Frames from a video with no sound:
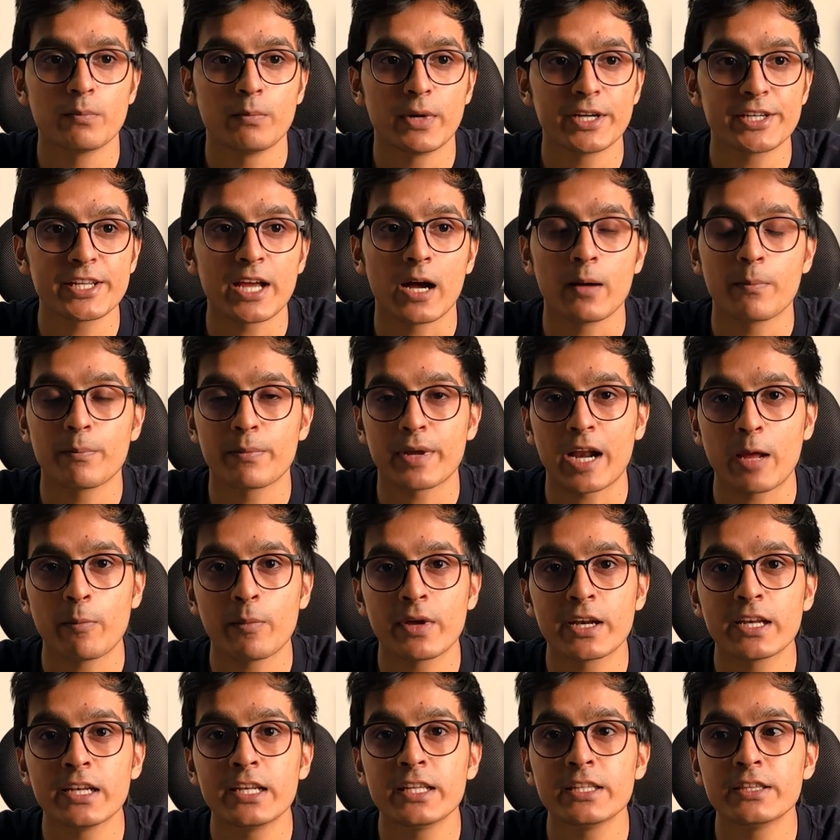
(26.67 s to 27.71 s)
but yeah,
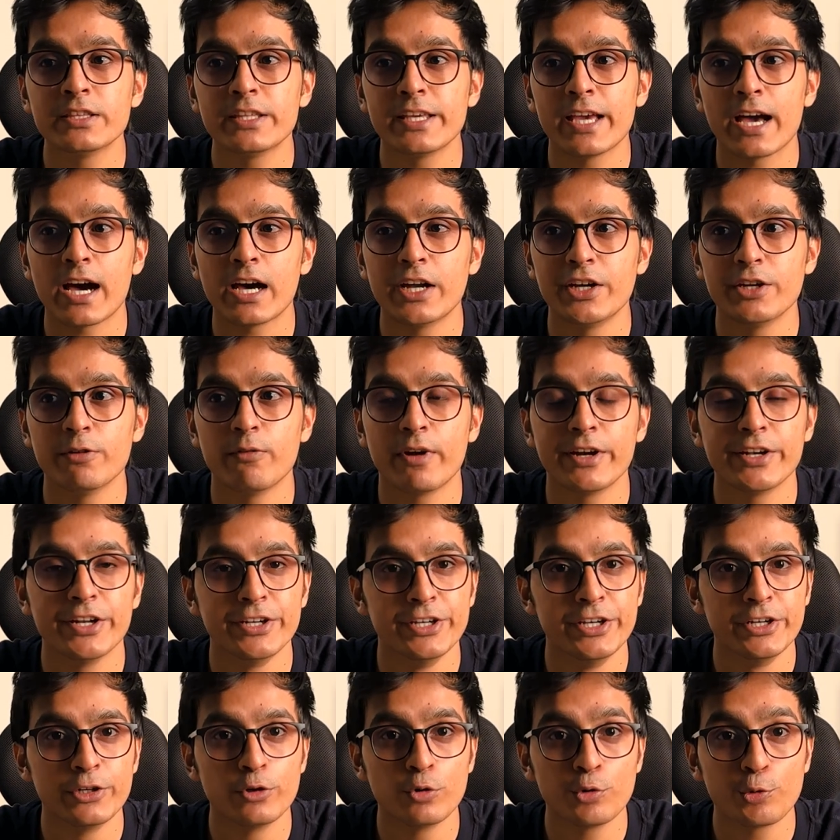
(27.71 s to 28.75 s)
primarily they are
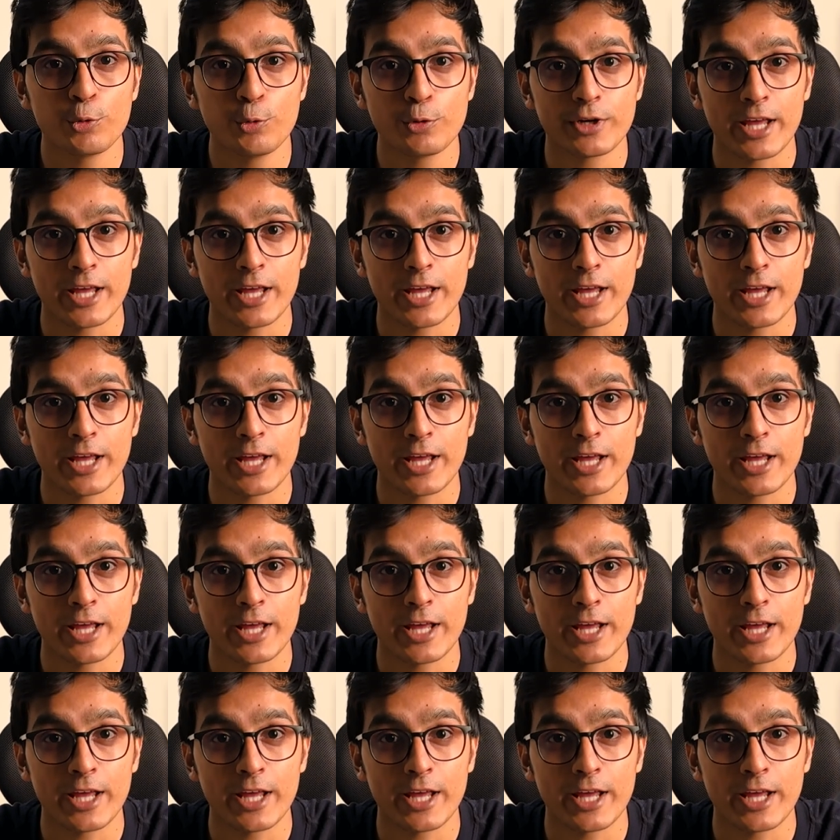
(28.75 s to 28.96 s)
divided into two